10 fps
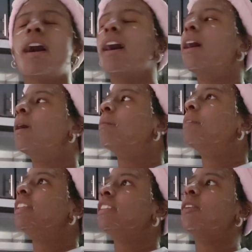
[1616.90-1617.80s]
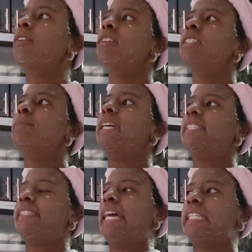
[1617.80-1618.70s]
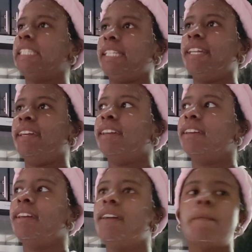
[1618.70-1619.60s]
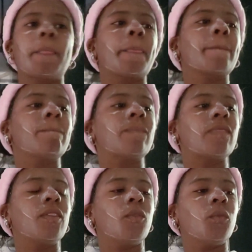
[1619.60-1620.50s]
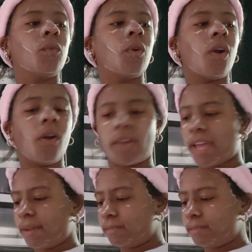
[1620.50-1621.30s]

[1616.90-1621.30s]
Going on to my next thing. Okay.